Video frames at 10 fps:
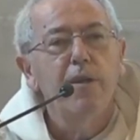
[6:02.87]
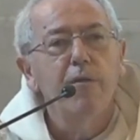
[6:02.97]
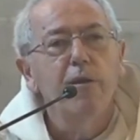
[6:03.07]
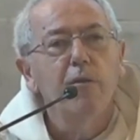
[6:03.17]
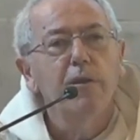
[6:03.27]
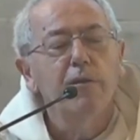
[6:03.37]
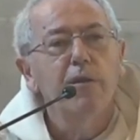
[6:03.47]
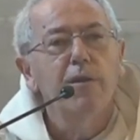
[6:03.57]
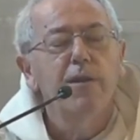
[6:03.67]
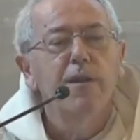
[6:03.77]
in
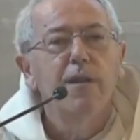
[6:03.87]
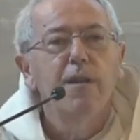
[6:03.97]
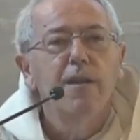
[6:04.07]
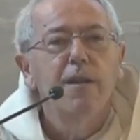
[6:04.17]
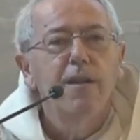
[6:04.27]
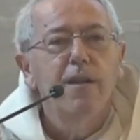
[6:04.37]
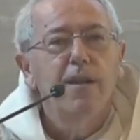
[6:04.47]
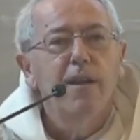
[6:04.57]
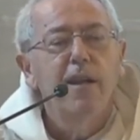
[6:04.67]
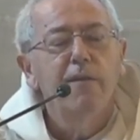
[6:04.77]
Oxford
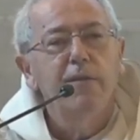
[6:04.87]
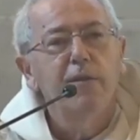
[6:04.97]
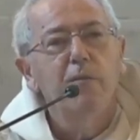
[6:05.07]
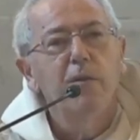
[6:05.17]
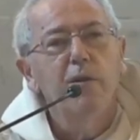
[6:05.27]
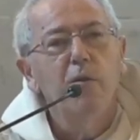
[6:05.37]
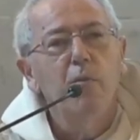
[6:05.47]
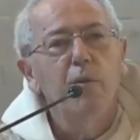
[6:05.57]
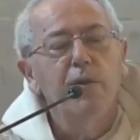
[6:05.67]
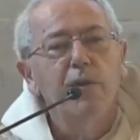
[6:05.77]
have, as it were,
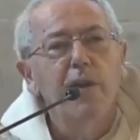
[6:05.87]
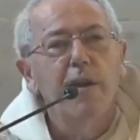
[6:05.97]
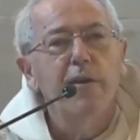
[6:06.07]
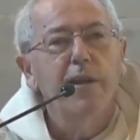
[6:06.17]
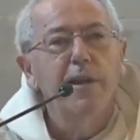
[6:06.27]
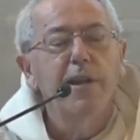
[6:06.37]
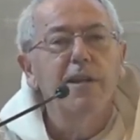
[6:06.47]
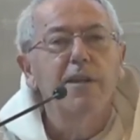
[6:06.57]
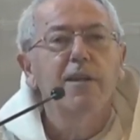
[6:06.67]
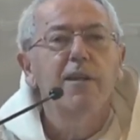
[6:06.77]
almost a direct
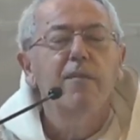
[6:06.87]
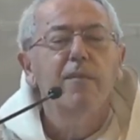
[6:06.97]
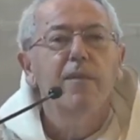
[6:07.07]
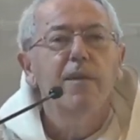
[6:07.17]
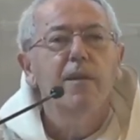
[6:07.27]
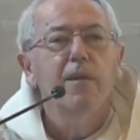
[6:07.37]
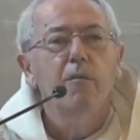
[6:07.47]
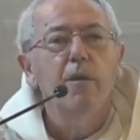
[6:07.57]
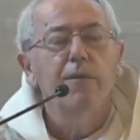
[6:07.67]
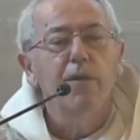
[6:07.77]
link
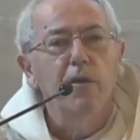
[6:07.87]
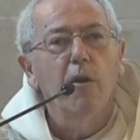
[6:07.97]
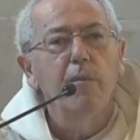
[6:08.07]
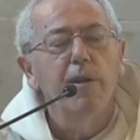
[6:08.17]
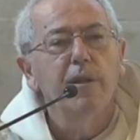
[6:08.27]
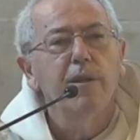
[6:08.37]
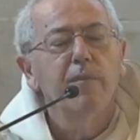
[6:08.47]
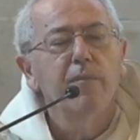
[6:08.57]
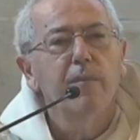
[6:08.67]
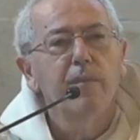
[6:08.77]
with St. Dominic,
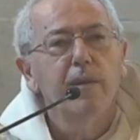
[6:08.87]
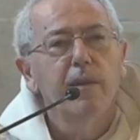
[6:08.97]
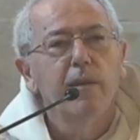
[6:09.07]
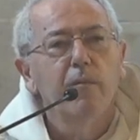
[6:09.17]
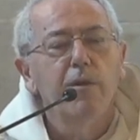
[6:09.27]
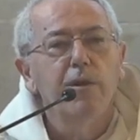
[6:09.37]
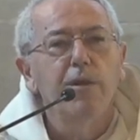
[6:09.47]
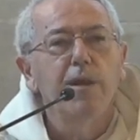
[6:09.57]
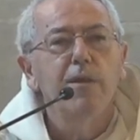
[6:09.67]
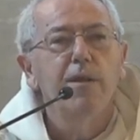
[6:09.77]
what he
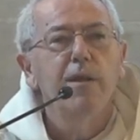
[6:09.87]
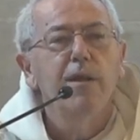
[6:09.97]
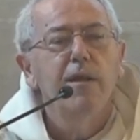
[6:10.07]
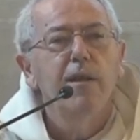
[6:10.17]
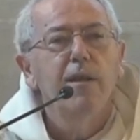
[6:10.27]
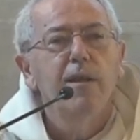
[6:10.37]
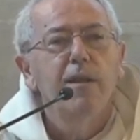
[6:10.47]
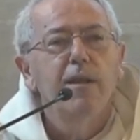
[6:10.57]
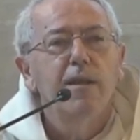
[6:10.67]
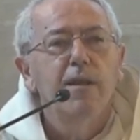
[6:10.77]
did
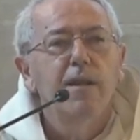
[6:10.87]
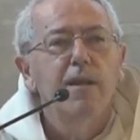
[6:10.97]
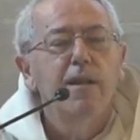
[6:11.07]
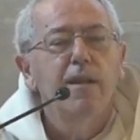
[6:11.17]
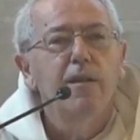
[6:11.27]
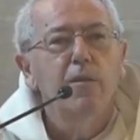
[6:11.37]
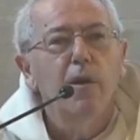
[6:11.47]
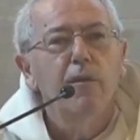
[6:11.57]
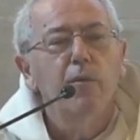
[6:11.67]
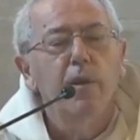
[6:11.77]
in
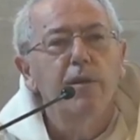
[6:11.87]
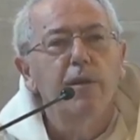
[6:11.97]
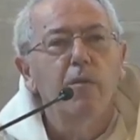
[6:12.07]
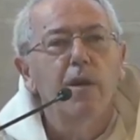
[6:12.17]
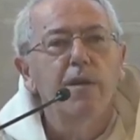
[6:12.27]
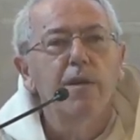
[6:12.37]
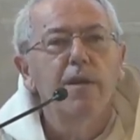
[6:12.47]
1221.